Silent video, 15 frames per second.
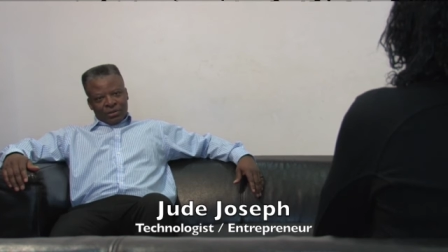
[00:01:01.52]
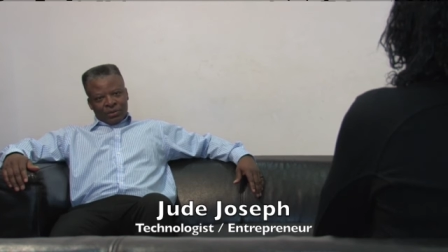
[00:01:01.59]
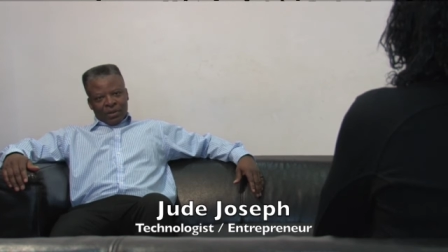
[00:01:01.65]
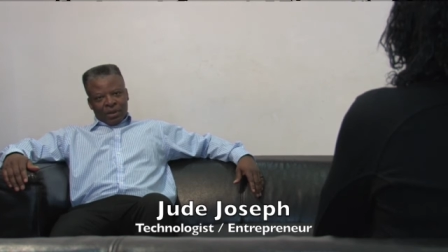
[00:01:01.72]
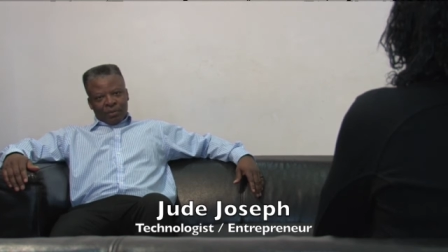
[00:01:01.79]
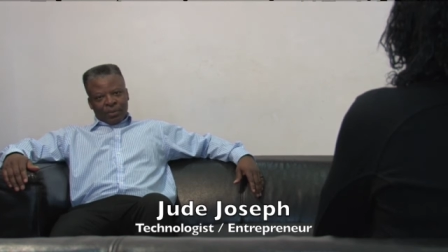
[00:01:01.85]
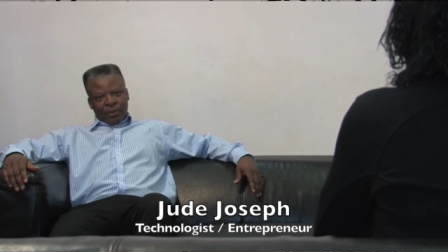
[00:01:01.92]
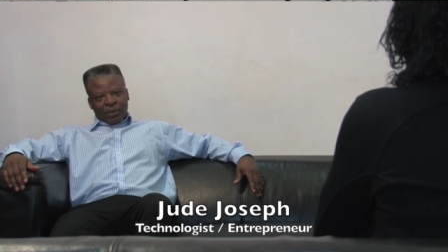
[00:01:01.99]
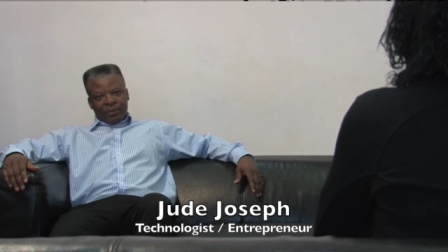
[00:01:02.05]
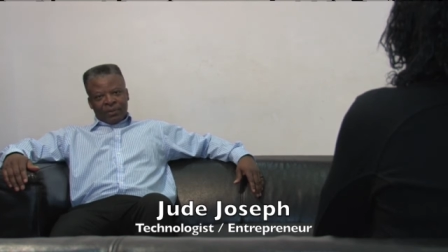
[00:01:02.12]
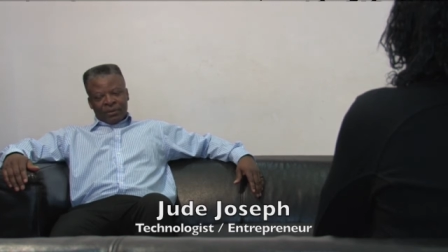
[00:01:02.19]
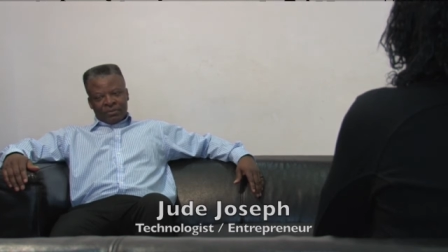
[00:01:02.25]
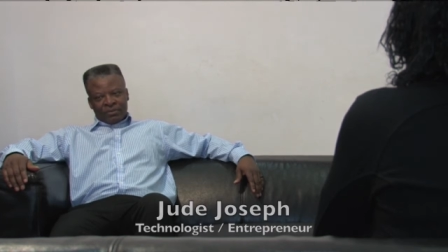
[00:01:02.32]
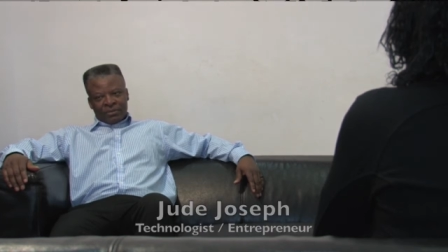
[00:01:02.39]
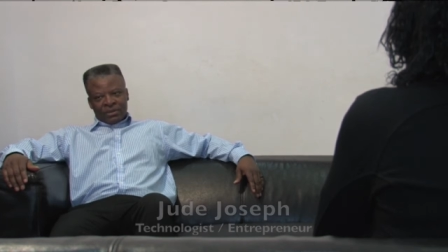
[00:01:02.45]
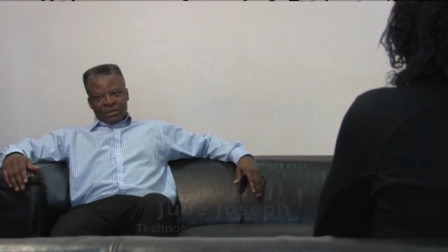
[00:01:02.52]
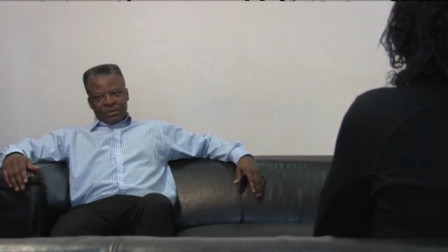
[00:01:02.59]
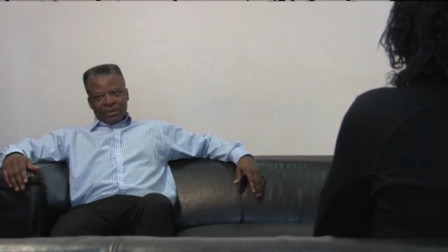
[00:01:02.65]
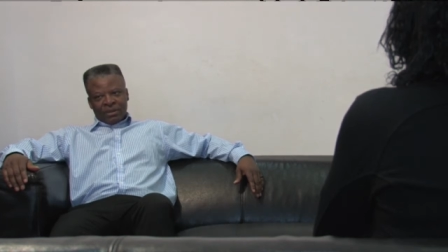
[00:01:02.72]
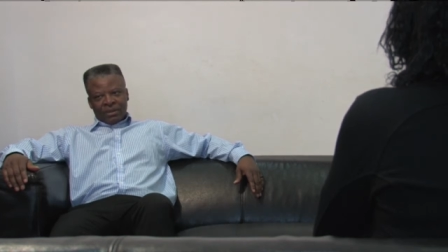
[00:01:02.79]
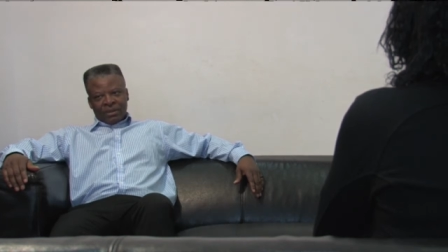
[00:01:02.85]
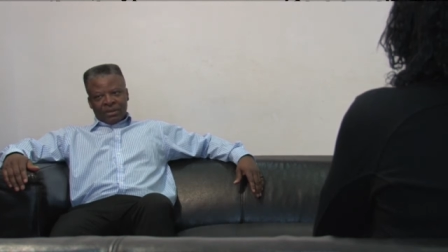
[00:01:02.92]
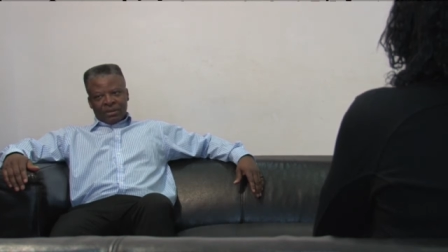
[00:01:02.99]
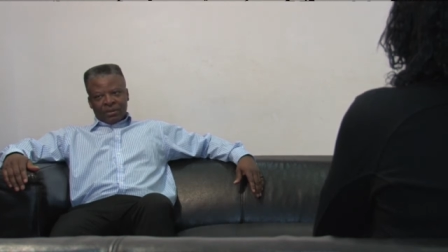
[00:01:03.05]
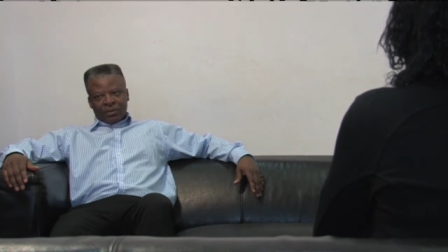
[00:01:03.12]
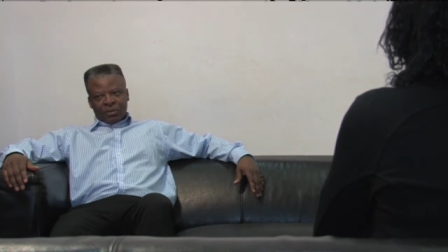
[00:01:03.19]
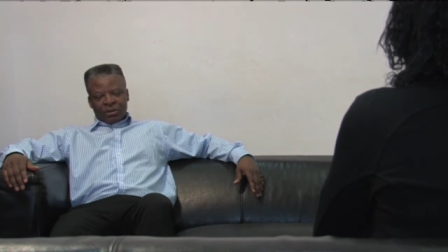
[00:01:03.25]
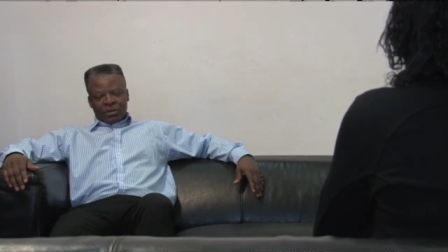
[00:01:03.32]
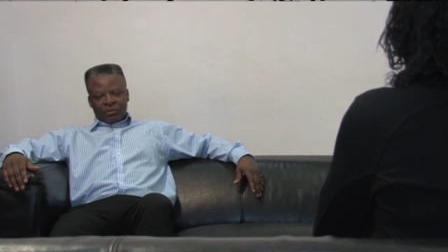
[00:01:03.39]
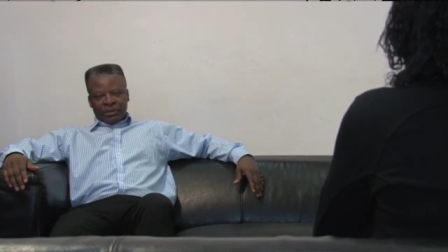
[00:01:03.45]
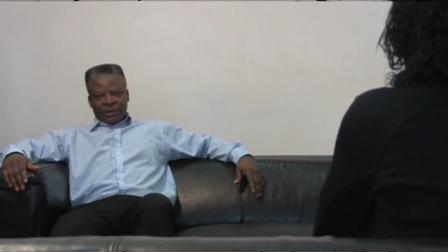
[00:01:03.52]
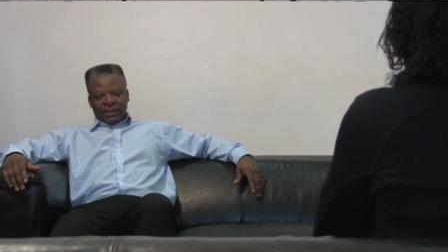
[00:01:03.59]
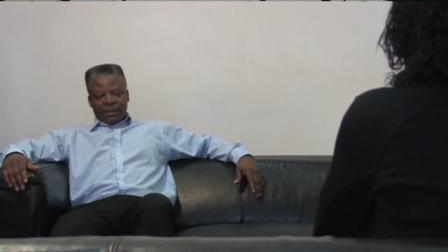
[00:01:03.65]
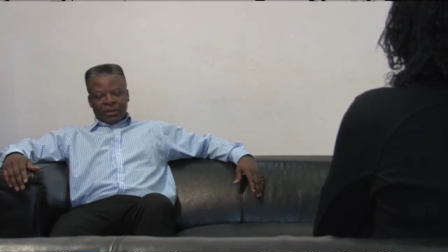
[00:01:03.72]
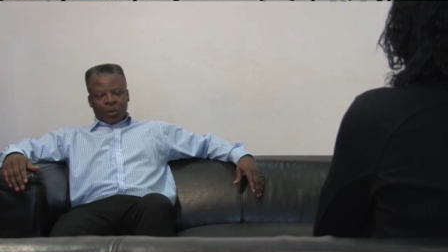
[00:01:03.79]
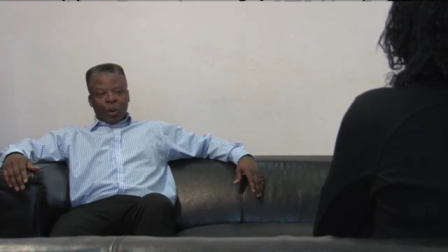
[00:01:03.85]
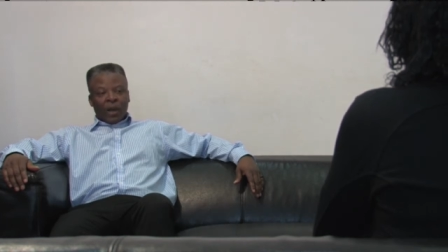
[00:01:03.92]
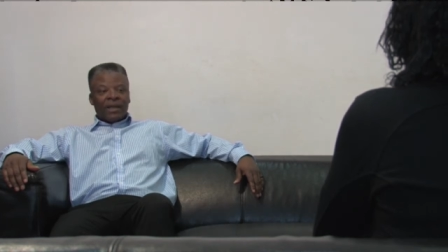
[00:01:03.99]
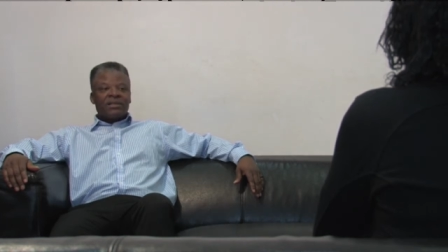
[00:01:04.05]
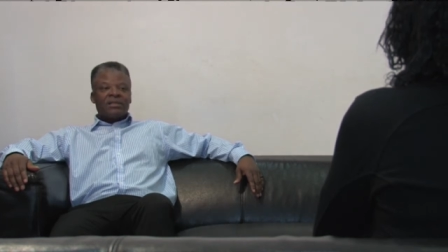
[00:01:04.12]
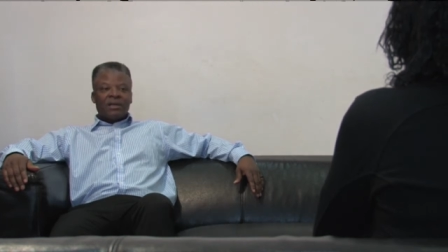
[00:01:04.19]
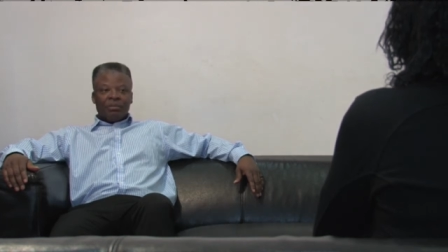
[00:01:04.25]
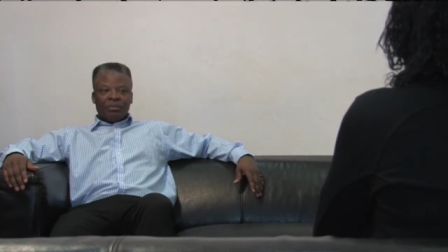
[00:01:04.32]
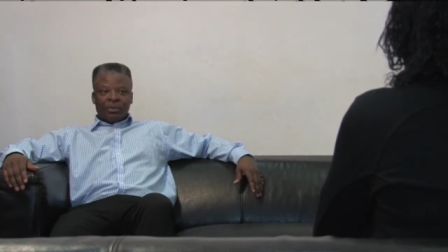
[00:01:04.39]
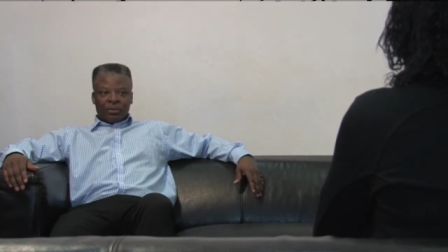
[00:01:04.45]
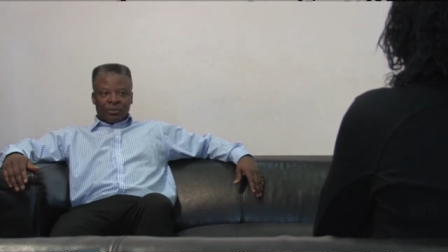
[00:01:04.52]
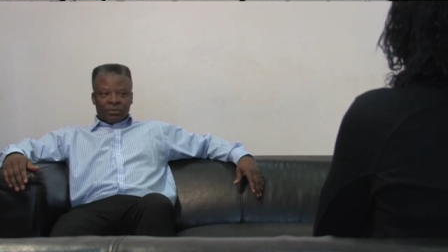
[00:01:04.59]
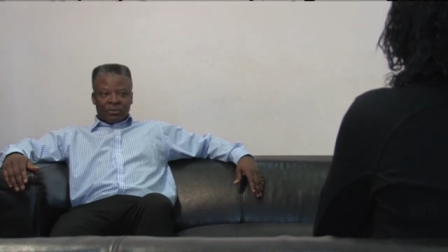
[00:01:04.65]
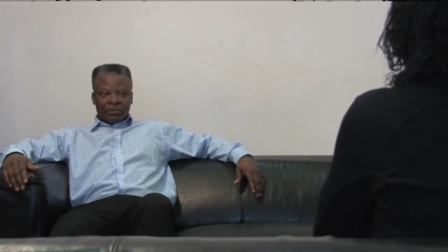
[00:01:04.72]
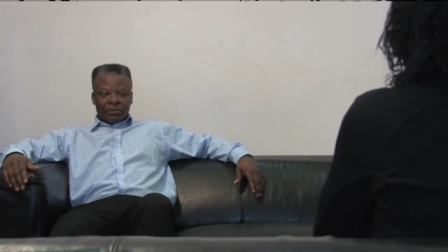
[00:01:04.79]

to our problems was really quite simple.